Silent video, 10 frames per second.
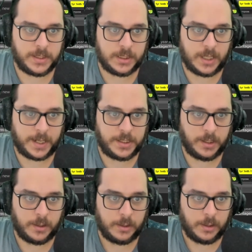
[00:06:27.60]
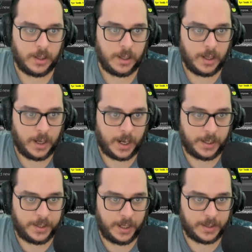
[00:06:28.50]
dyslexia. And I
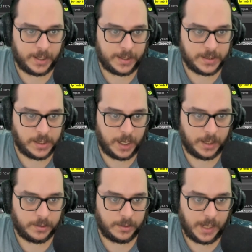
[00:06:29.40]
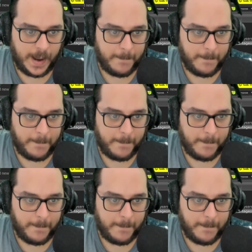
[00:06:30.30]
think that that's the end. Yeah.